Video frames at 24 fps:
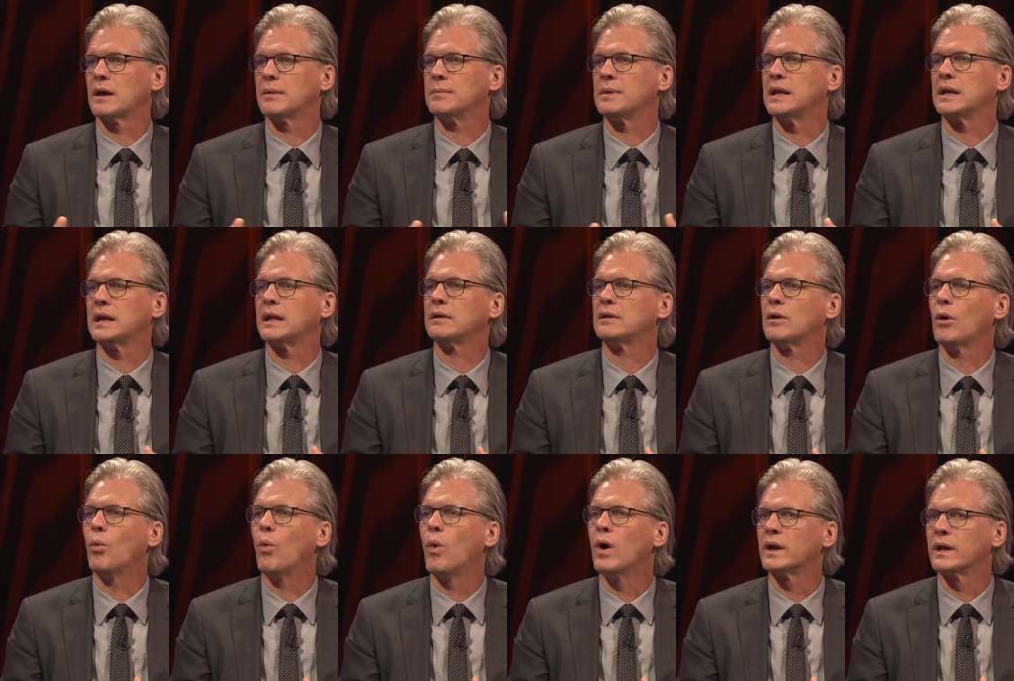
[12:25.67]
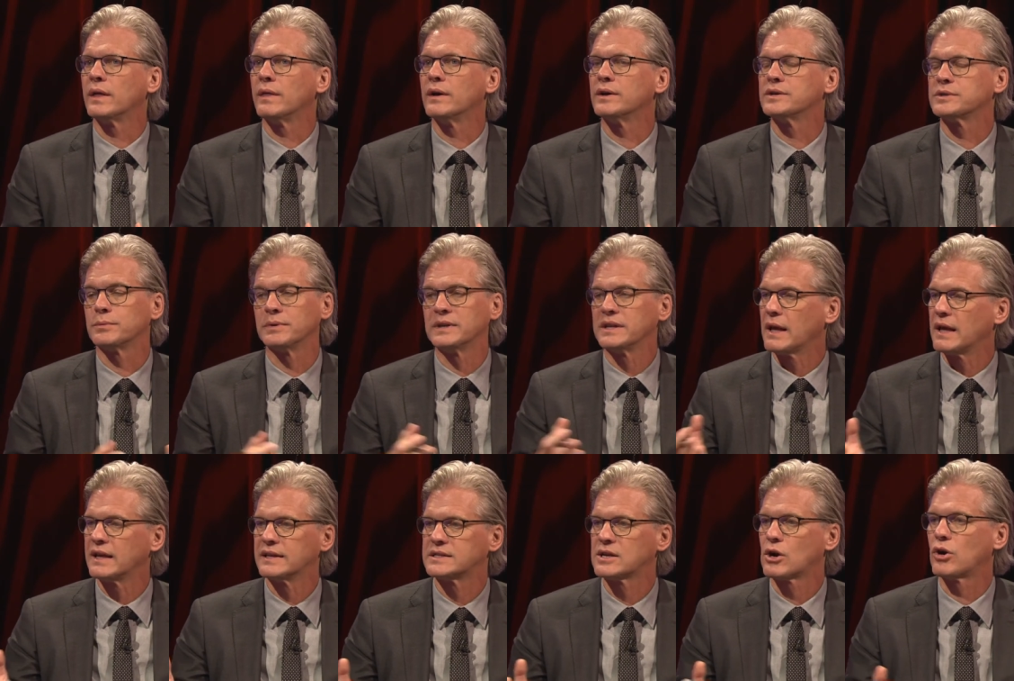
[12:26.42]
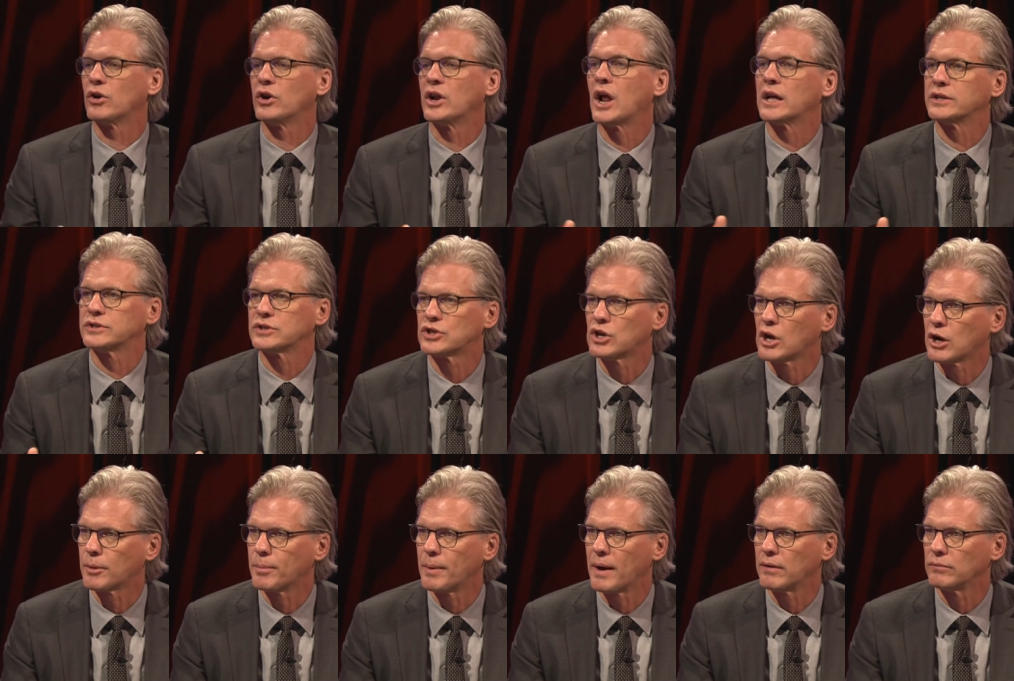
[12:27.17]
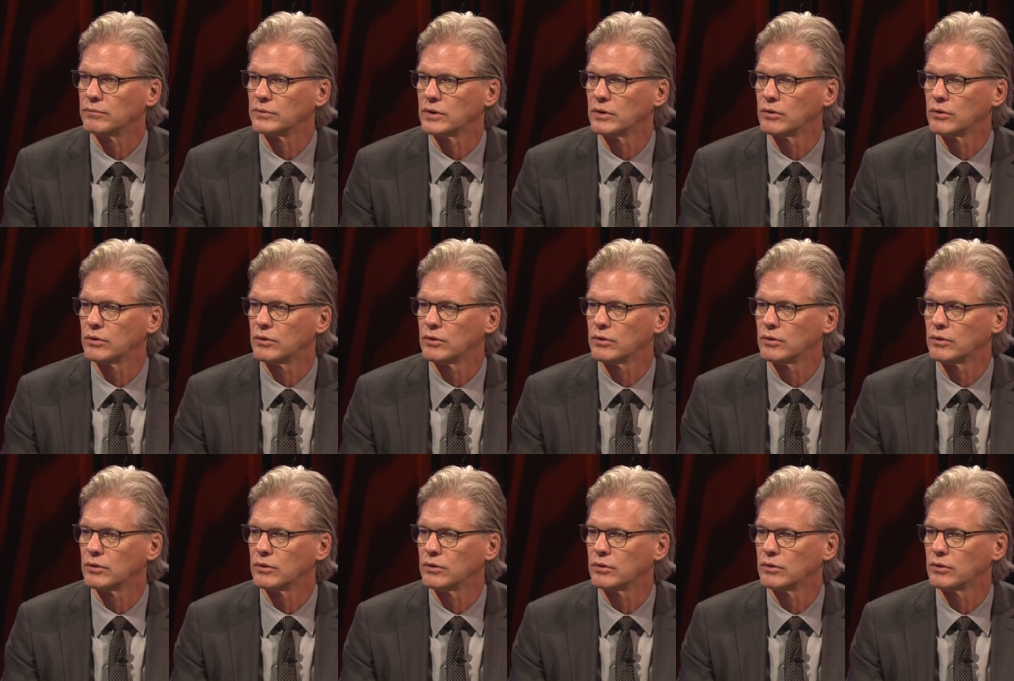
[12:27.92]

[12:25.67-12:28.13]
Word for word: I mean, one of those, and we, it's hard not to talk about